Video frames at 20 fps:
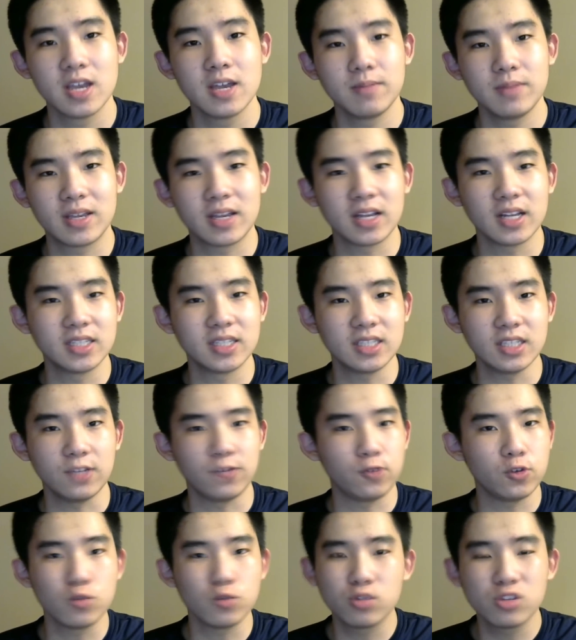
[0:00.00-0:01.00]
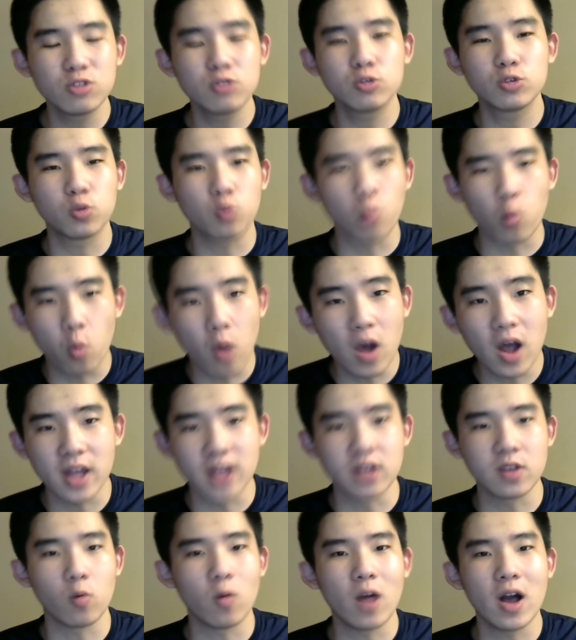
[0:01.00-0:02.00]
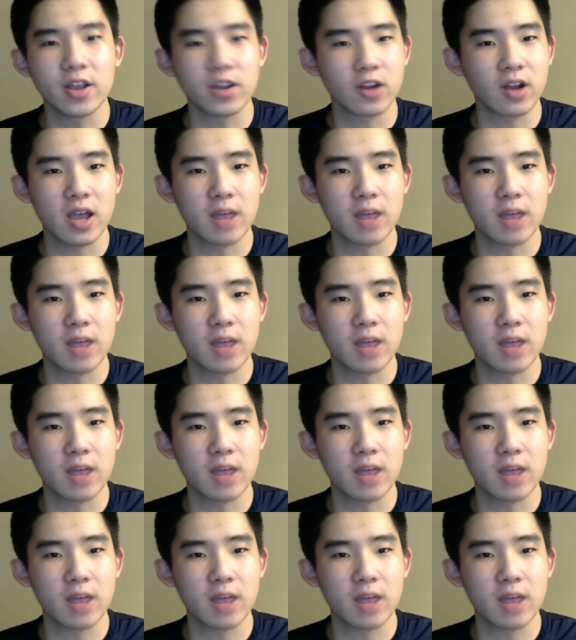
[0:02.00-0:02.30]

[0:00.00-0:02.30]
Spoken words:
Because if you lose 1 while your